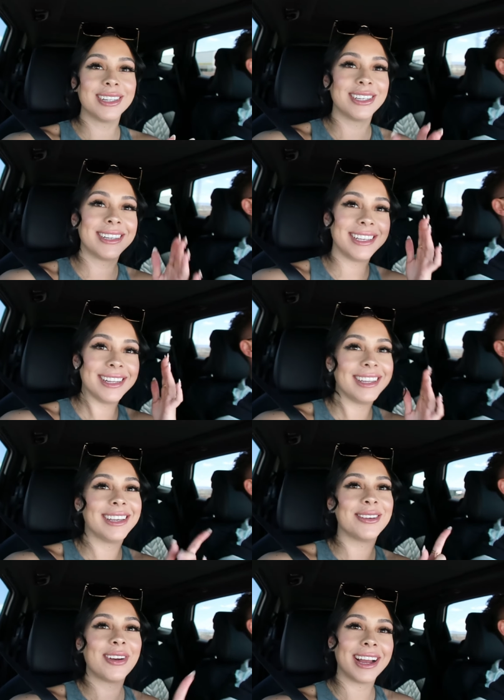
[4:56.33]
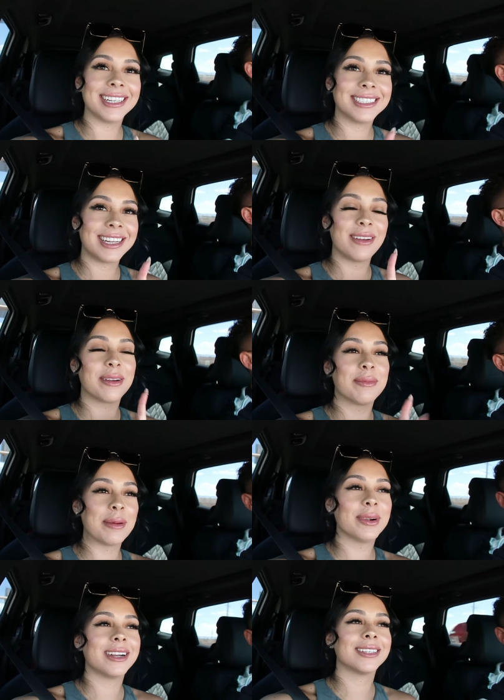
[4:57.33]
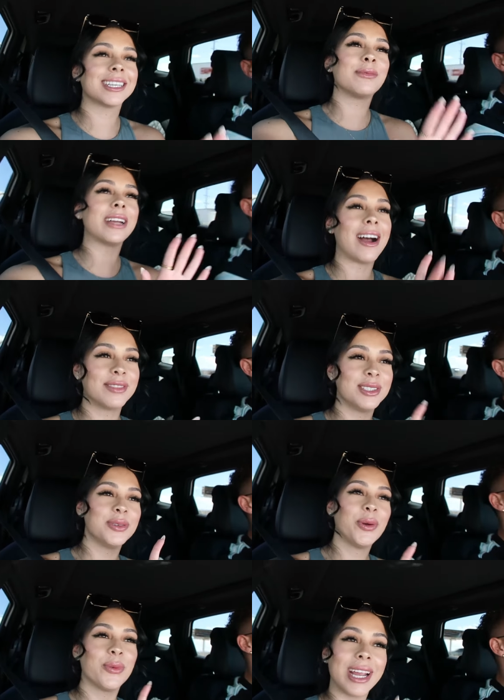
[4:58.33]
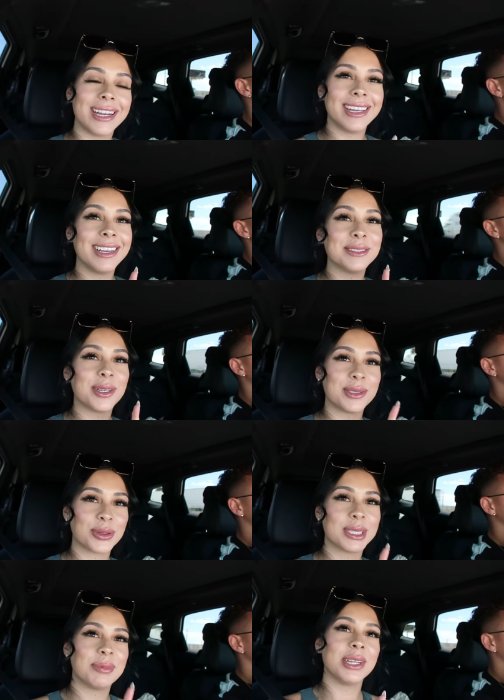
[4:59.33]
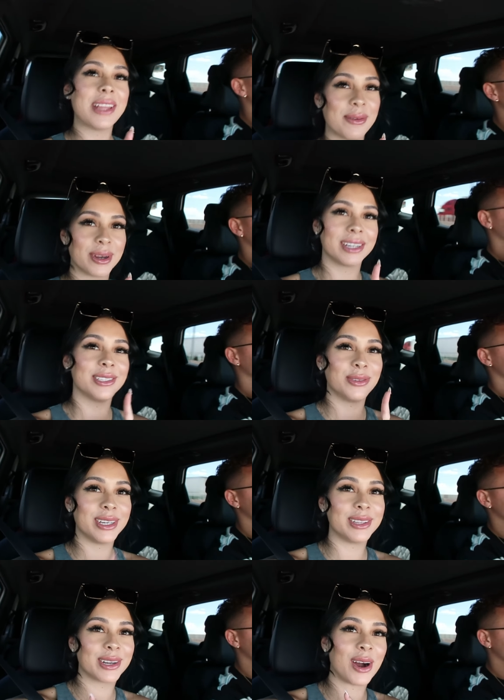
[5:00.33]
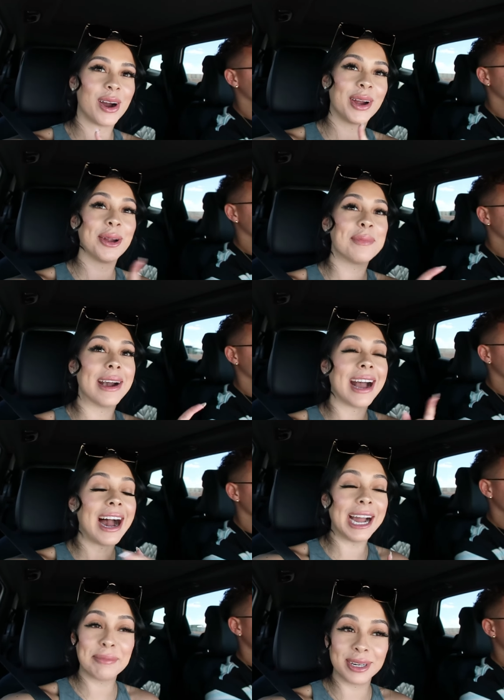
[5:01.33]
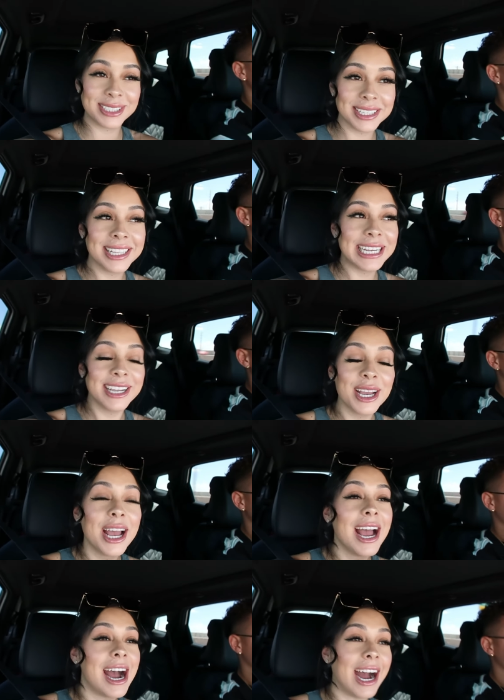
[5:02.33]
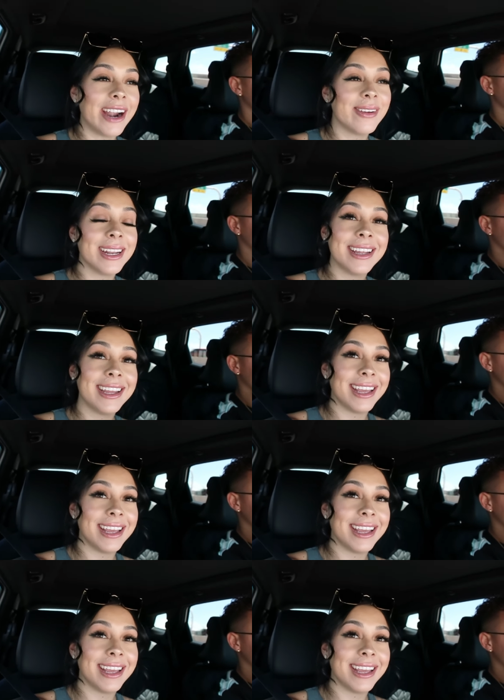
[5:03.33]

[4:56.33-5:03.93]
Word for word: got done eating, you guys, and I remembered, I was like, we have to do a rating. So I told Speedy that we're gonna do it in the car. But I personally, I rate it